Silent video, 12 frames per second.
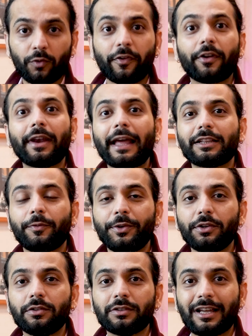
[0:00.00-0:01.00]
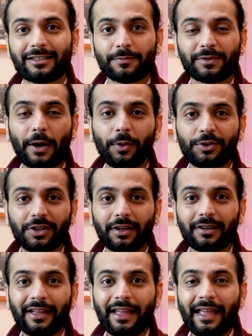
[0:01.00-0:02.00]
Don't forget to like the video and subscribe to the
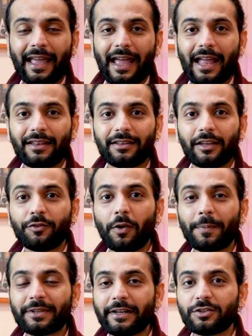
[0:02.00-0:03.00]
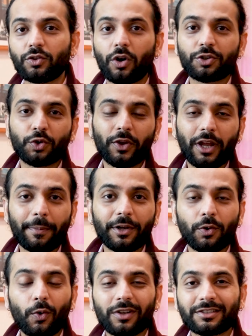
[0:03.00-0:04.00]
channel. And if your website is not showing up in
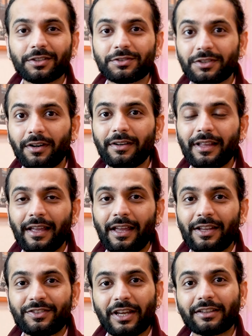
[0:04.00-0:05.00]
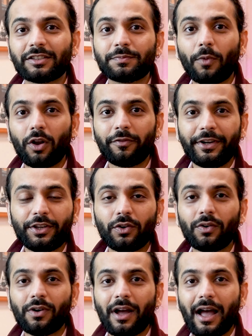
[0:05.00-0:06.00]
Google search result, check this small
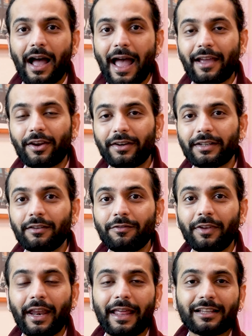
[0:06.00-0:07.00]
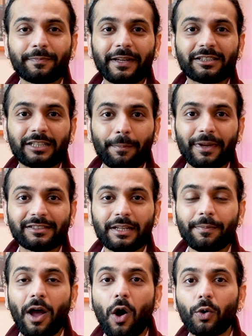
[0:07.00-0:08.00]
video I created where I explain step by
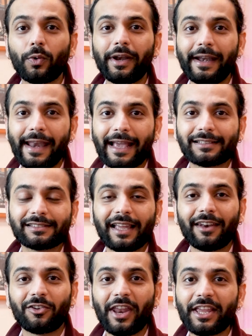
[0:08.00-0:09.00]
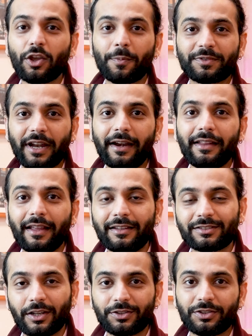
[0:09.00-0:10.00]
step how to index and rank your website in
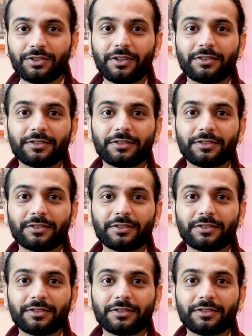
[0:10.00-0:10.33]
search engine